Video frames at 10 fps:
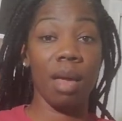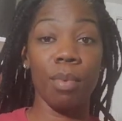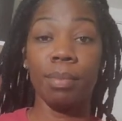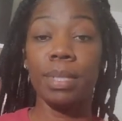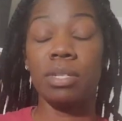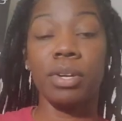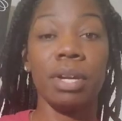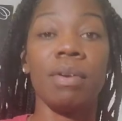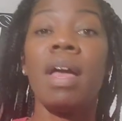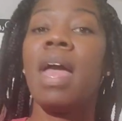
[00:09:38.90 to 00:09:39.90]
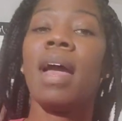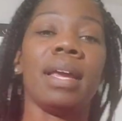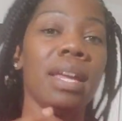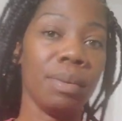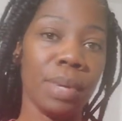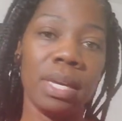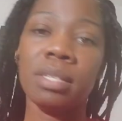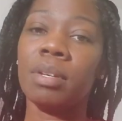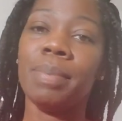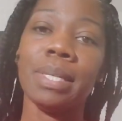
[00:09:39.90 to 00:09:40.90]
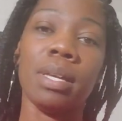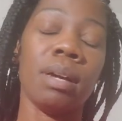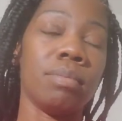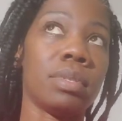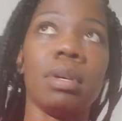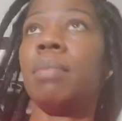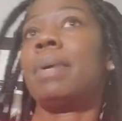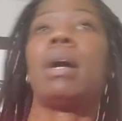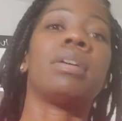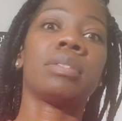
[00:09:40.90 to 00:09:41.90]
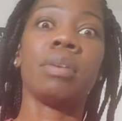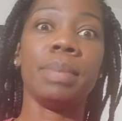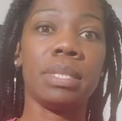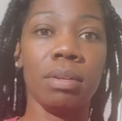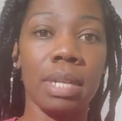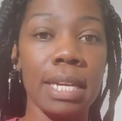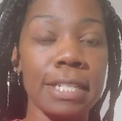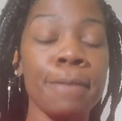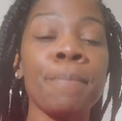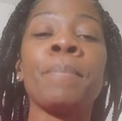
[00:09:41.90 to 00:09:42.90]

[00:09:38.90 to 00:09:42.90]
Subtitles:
camo material. I can't wait. It's going to be, oh my God, it's going to be so nice.